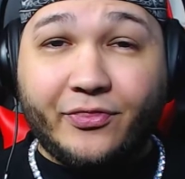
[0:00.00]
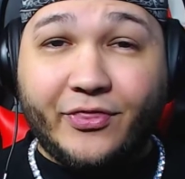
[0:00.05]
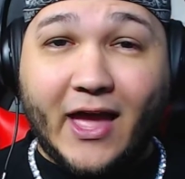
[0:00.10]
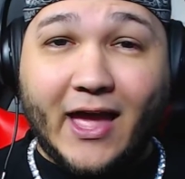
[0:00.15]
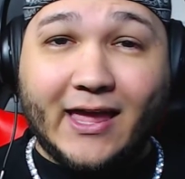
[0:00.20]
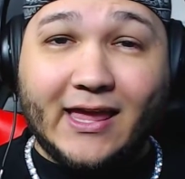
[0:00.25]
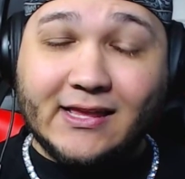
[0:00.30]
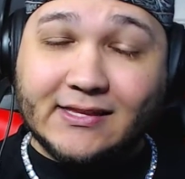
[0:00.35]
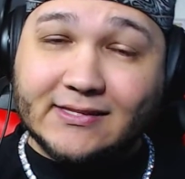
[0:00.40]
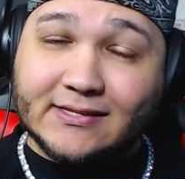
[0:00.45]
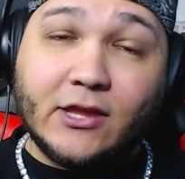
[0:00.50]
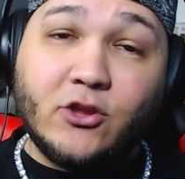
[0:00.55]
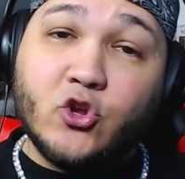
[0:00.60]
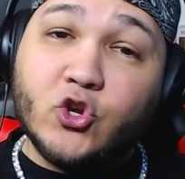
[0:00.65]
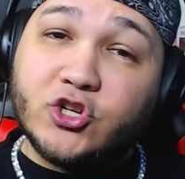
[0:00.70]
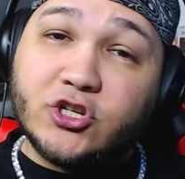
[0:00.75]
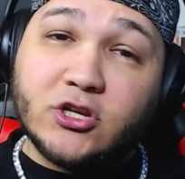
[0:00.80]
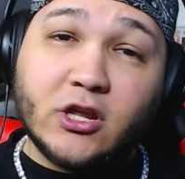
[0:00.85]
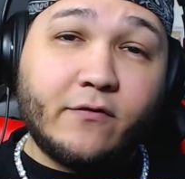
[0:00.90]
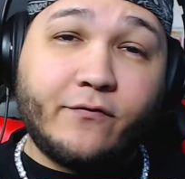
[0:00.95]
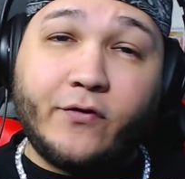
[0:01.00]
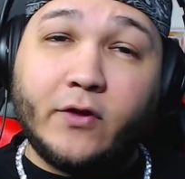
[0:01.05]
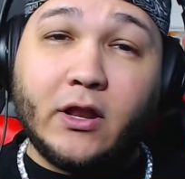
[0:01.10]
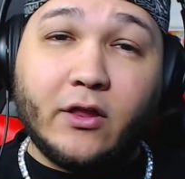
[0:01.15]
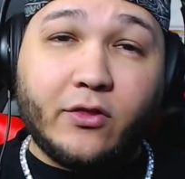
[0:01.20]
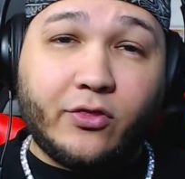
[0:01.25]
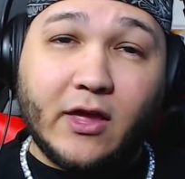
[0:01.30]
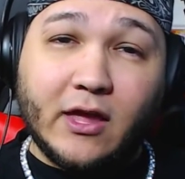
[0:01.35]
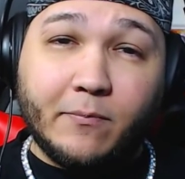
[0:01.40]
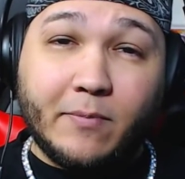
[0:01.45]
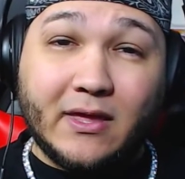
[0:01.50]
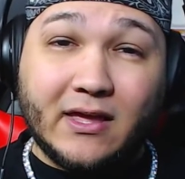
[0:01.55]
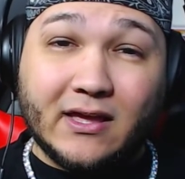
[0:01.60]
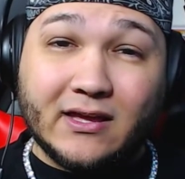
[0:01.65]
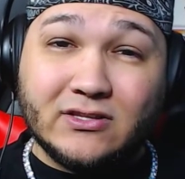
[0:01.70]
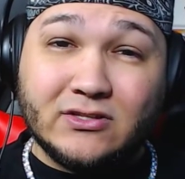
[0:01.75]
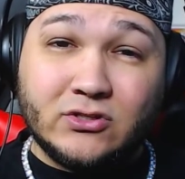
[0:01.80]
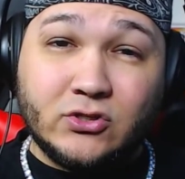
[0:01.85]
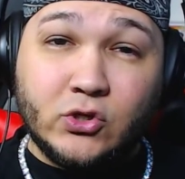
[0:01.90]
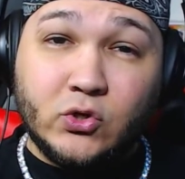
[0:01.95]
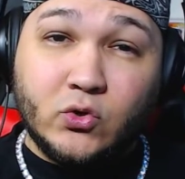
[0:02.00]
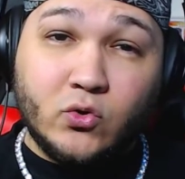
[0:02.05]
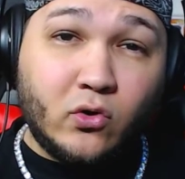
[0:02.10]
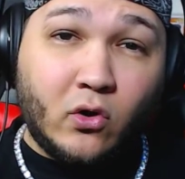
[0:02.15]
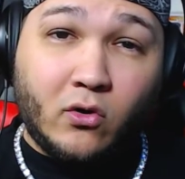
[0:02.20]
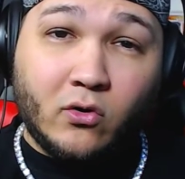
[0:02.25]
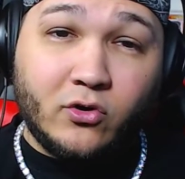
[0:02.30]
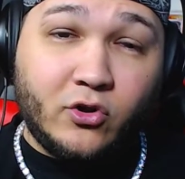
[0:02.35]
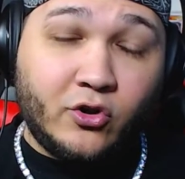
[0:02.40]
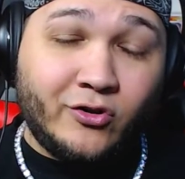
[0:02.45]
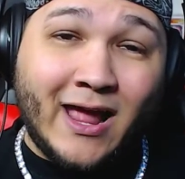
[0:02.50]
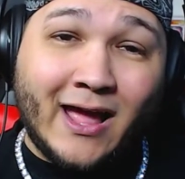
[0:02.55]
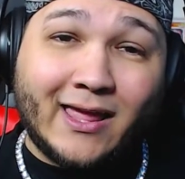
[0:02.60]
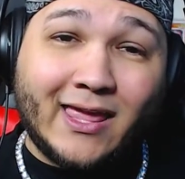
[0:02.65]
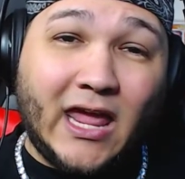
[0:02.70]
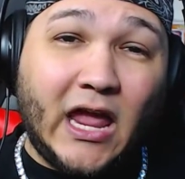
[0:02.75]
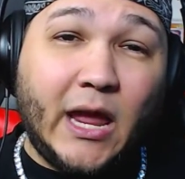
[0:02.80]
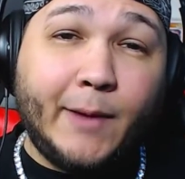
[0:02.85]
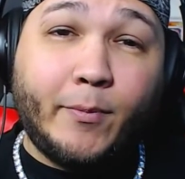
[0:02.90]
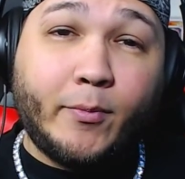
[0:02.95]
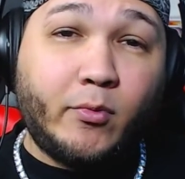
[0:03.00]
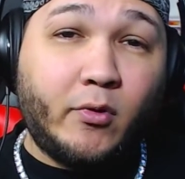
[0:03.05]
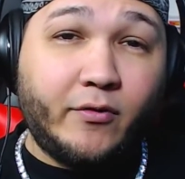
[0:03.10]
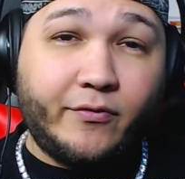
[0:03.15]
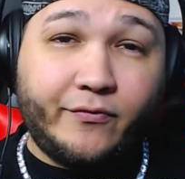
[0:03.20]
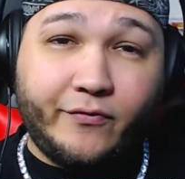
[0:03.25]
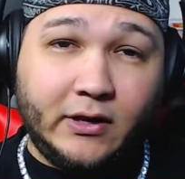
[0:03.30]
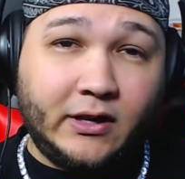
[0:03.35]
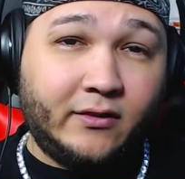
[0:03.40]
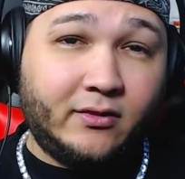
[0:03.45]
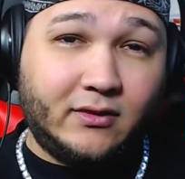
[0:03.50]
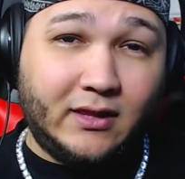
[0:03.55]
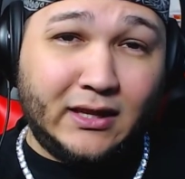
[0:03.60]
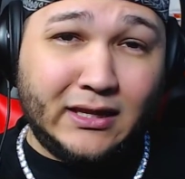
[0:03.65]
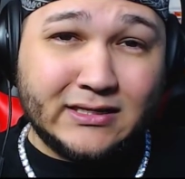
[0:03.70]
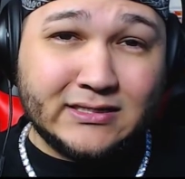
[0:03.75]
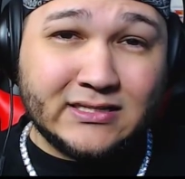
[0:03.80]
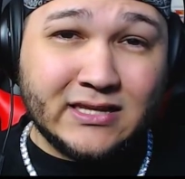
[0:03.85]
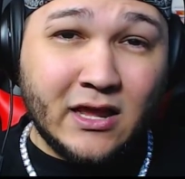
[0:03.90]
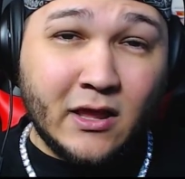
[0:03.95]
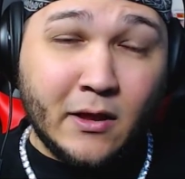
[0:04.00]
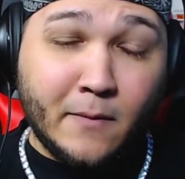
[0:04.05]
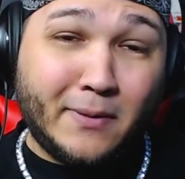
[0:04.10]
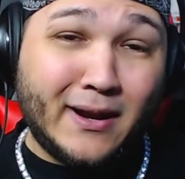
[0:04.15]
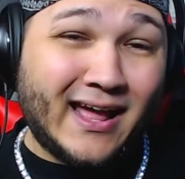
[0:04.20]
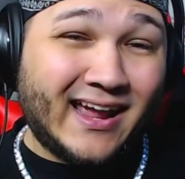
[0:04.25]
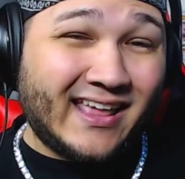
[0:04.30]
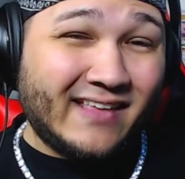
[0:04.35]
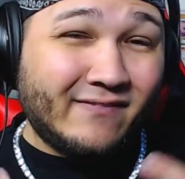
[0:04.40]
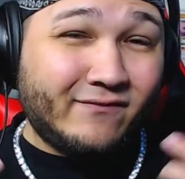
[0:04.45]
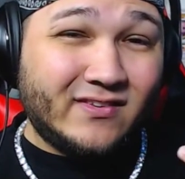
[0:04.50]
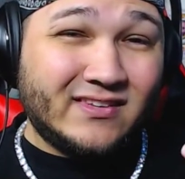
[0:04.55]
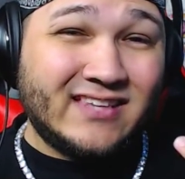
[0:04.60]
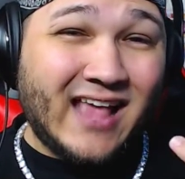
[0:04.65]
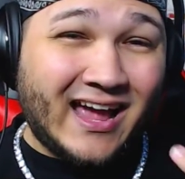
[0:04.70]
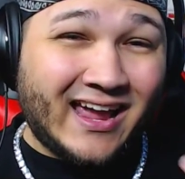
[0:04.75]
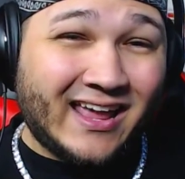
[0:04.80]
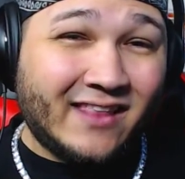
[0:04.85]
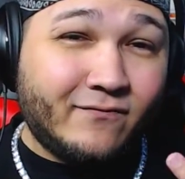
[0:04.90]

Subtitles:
That he's saying you shouldn't feel a thing because you're not capable of feeling things. But I